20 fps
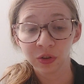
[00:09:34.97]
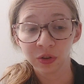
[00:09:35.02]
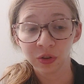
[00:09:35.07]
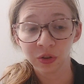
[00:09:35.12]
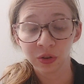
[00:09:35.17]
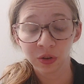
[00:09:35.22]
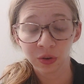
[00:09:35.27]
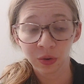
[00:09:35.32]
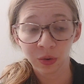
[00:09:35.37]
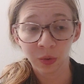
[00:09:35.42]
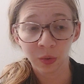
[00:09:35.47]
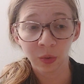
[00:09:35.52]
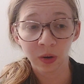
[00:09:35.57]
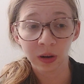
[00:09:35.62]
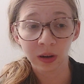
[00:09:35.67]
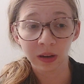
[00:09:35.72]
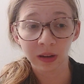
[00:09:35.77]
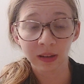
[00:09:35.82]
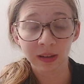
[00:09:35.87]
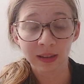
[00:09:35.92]
you
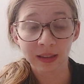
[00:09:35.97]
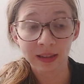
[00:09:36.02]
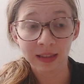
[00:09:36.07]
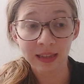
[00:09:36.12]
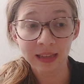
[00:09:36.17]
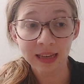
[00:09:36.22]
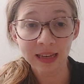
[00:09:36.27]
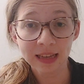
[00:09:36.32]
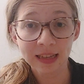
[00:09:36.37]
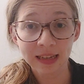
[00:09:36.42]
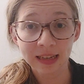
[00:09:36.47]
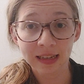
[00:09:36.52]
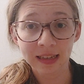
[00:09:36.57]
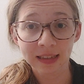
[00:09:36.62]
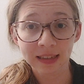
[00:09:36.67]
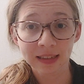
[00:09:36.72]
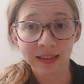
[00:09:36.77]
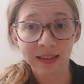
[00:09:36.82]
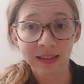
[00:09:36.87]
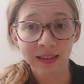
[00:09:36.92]
will need
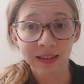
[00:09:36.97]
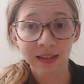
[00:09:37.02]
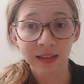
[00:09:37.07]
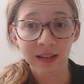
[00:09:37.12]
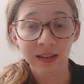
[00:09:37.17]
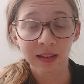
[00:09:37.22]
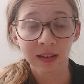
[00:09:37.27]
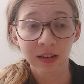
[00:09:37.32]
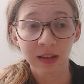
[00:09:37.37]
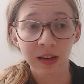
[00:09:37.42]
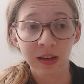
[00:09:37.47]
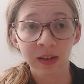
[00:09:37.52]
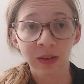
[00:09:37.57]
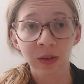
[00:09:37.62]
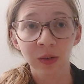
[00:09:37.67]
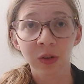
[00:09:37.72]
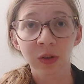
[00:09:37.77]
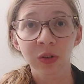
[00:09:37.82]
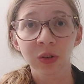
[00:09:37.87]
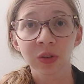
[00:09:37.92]
it in
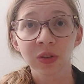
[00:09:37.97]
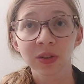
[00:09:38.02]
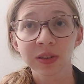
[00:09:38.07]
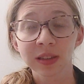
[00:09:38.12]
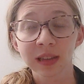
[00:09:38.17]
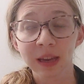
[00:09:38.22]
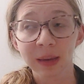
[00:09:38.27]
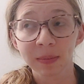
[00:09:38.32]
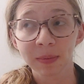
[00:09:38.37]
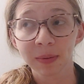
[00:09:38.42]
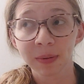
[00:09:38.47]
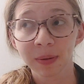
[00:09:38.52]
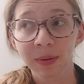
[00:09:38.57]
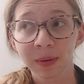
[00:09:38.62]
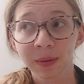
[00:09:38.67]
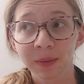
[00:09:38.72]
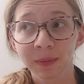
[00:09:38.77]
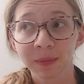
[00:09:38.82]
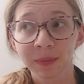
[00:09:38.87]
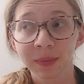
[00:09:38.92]
order to sleep
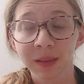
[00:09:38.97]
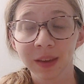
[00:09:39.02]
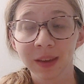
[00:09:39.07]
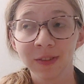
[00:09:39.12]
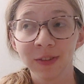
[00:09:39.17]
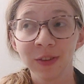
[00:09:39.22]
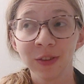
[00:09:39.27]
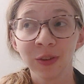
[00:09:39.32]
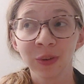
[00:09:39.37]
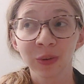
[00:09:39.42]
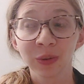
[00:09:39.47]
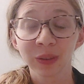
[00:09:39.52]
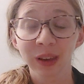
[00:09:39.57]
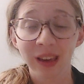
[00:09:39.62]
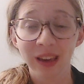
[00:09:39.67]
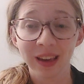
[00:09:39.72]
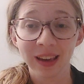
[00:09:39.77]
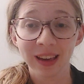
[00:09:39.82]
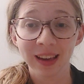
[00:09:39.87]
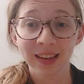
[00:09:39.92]
if you don't
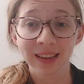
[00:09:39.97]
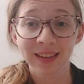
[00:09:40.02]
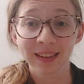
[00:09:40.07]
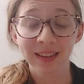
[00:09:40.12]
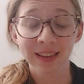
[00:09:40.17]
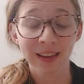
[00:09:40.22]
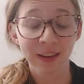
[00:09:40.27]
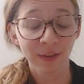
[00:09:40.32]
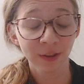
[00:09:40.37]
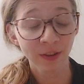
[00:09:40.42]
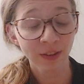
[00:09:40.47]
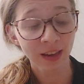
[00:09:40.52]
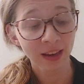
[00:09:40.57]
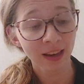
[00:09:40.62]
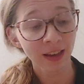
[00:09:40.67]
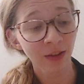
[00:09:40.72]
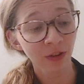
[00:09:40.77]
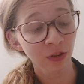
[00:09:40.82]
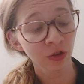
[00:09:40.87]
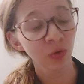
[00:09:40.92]
take it. If you
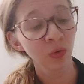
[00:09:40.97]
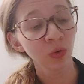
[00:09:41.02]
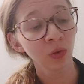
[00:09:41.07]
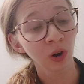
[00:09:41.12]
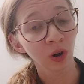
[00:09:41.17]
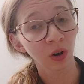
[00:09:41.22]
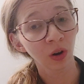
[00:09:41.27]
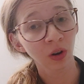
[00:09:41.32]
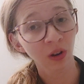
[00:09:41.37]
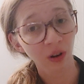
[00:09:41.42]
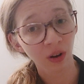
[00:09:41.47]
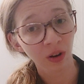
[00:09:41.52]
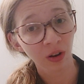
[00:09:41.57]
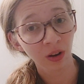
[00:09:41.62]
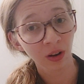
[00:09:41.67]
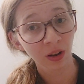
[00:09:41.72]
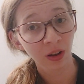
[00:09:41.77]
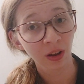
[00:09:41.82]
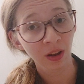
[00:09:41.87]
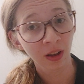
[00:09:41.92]
take it too long,
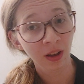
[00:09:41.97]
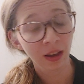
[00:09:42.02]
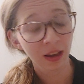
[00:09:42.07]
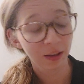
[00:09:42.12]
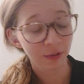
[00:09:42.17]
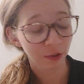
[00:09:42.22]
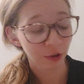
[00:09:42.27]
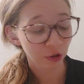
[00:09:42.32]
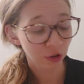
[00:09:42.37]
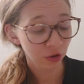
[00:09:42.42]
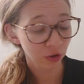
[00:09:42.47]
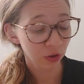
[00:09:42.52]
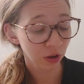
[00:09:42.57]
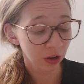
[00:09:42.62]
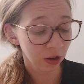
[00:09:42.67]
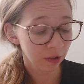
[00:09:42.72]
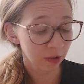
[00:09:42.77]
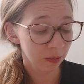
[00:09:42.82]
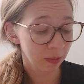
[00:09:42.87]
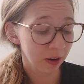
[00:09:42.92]
for too
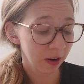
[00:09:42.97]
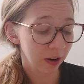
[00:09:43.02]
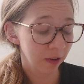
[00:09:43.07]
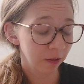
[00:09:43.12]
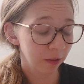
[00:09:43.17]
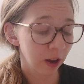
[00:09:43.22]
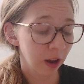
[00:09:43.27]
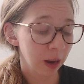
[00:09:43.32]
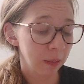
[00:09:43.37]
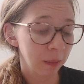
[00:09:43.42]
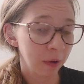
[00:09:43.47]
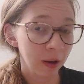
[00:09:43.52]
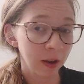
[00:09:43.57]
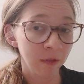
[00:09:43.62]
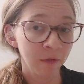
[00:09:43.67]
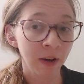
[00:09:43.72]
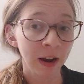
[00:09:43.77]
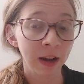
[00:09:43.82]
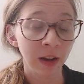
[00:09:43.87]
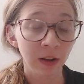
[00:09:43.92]
long of a period of time
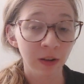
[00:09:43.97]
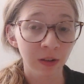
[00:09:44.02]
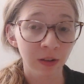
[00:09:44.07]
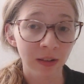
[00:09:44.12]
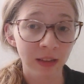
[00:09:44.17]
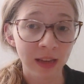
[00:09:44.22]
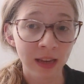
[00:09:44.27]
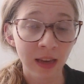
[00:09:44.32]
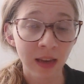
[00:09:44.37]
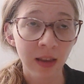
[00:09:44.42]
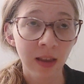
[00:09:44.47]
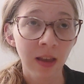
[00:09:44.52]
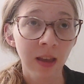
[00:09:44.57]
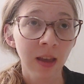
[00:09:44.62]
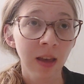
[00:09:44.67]
regularly,